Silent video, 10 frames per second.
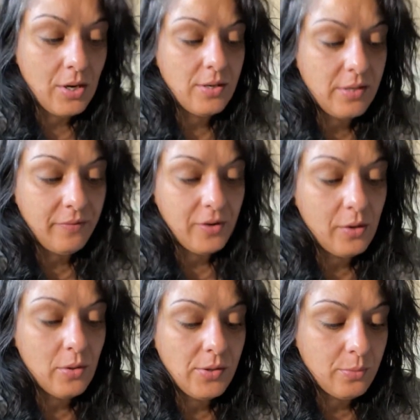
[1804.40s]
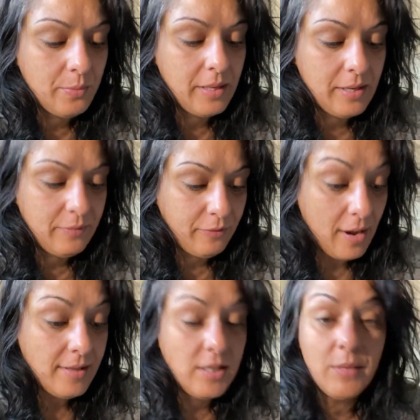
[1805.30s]
and Virgos would be good
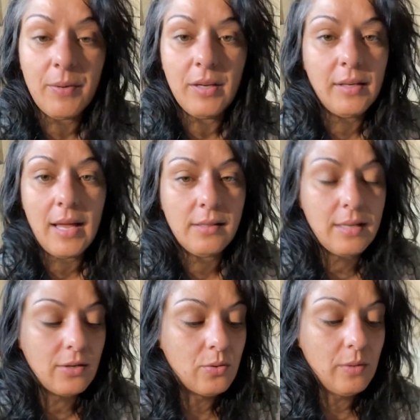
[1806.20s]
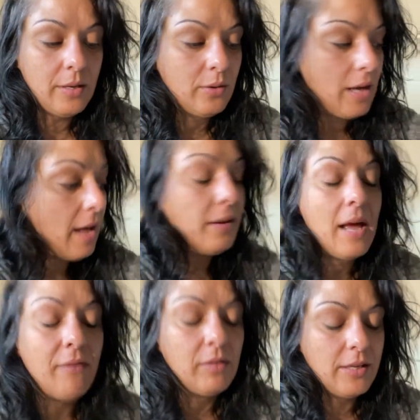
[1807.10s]
friends, but not sexually, or not in
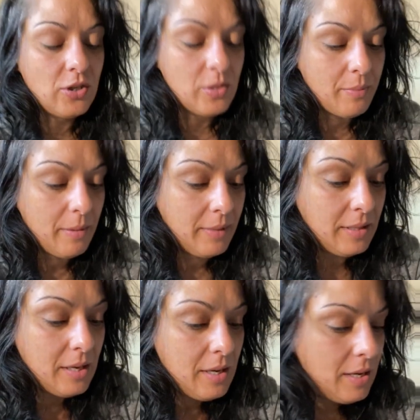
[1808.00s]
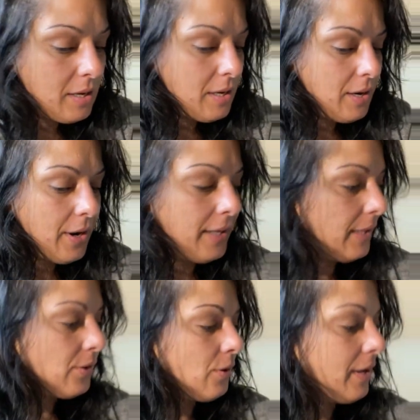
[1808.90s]
relationship, I mean. All right,
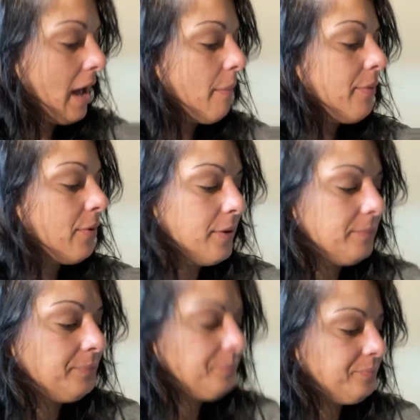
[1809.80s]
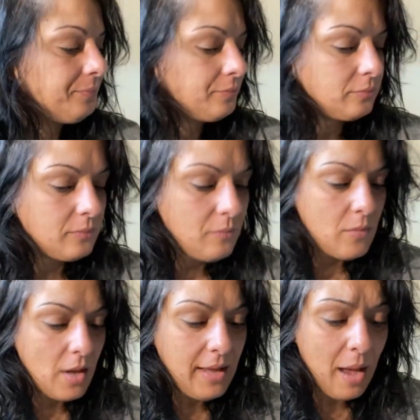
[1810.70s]
let's go to Capricorn.
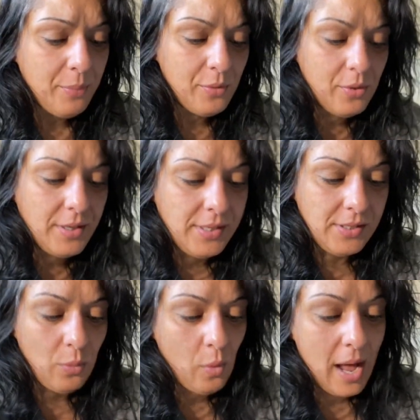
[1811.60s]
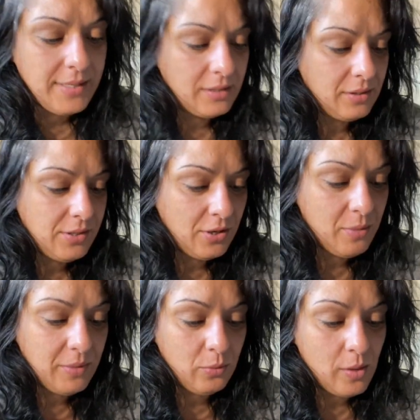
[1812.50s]
Capricorn is the wise and
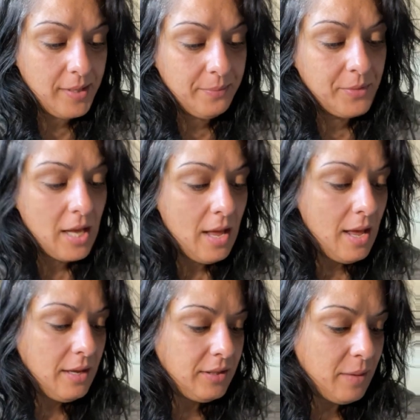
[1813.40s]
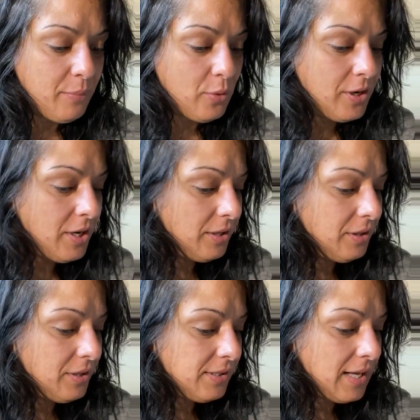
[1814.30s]
determined one. They're born under
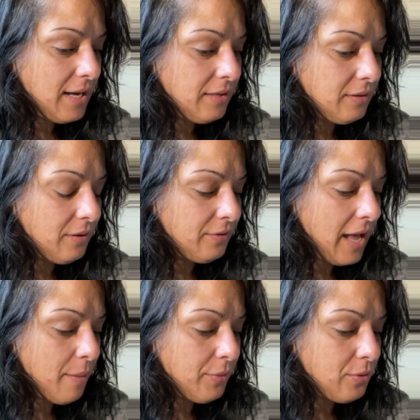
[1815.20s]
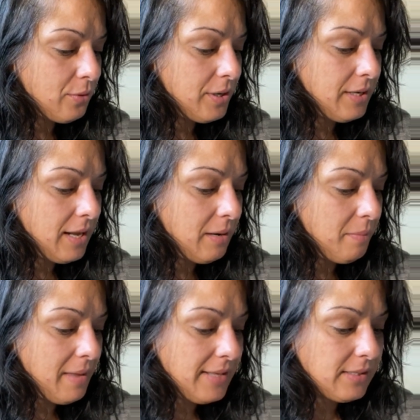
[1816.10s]
the sign of Capricorn, and it
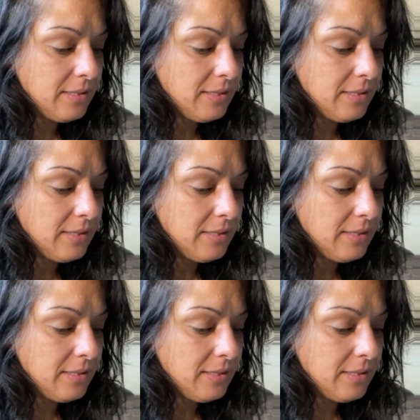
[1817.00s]
makes